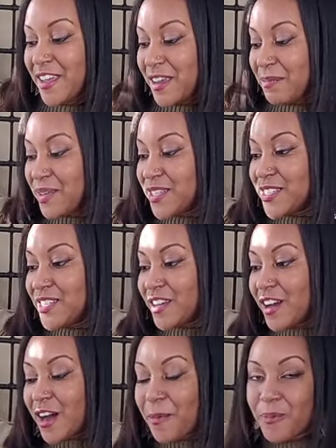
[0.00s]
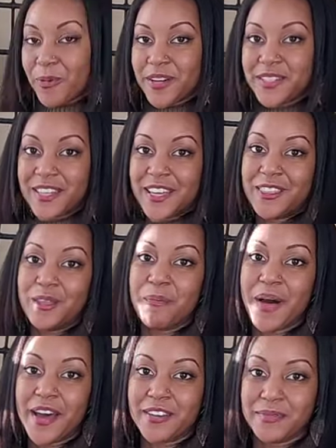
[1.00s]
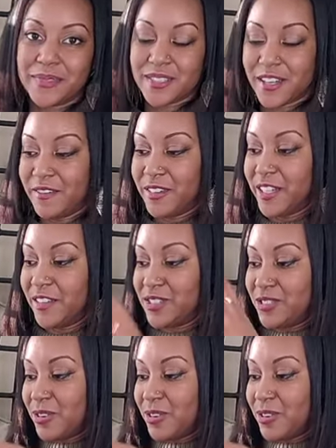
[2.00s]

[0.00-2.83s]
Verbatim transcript: and mist upward to hit the bottoms of the leaves.